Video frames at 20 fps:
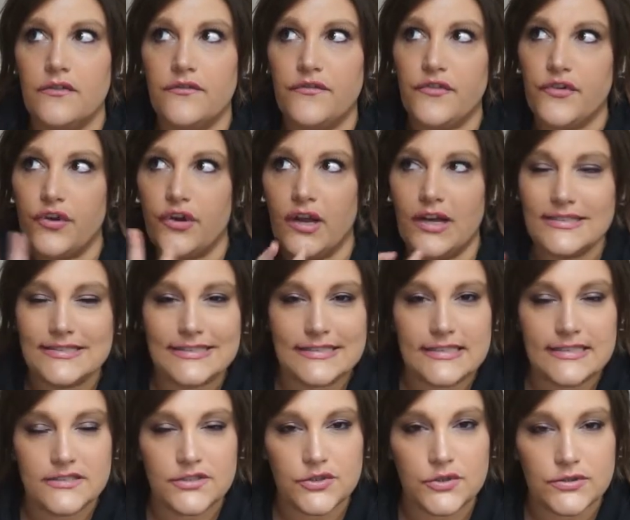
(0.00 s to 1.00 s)
for a
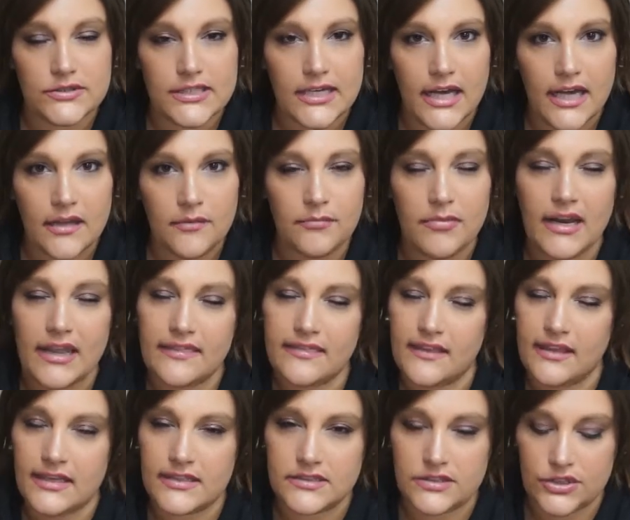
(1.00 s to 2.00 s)
seasonal time, but I
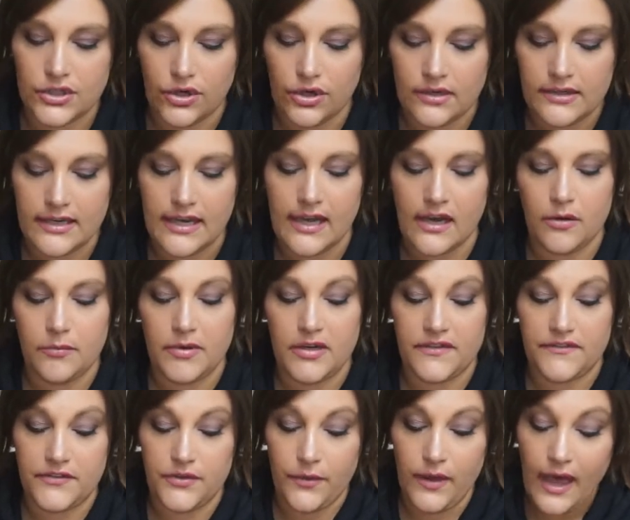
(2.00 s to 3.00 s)
think it's gone now. But
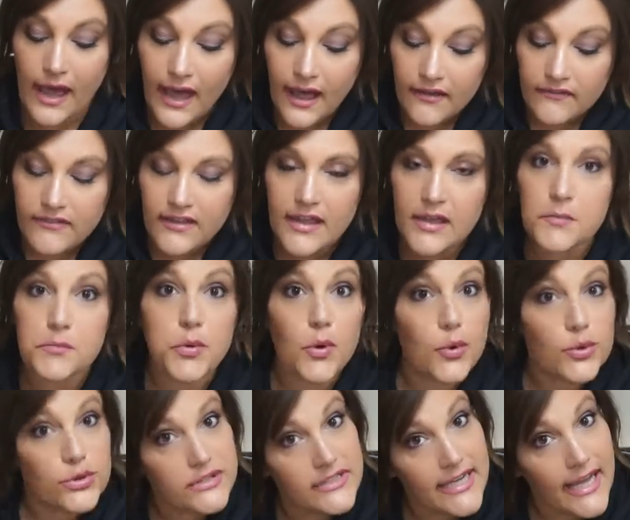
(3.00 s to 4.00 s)
if you have it,
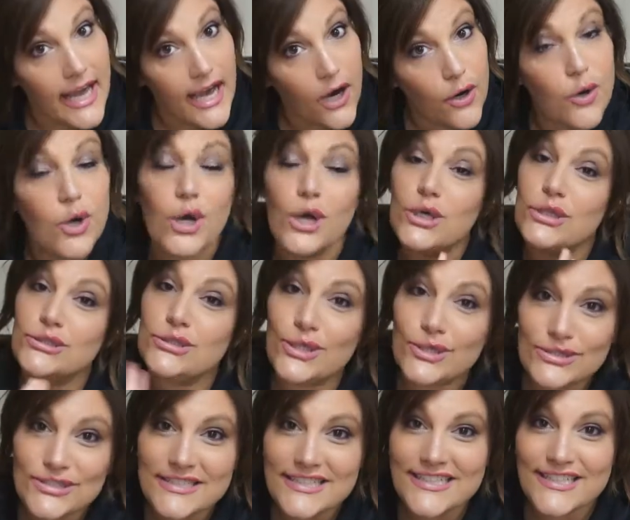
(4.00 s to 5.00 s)
pull it out.
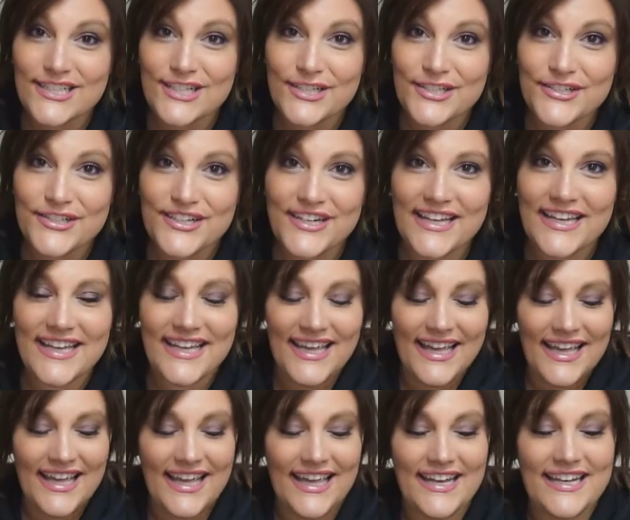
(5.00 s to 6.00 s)
Don't declutter it.
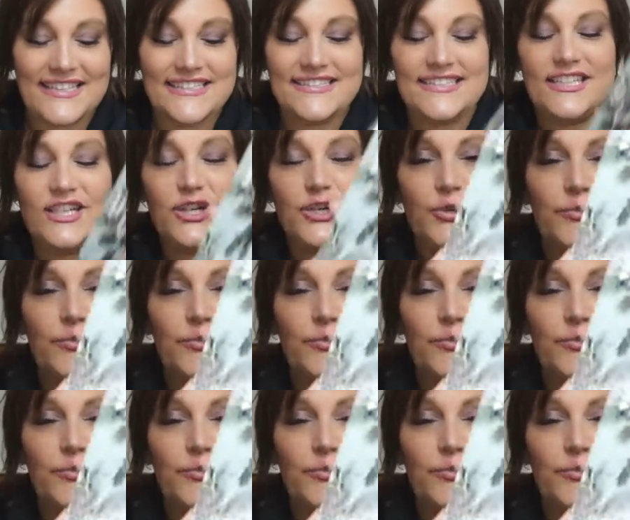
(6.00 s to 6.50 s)
It is the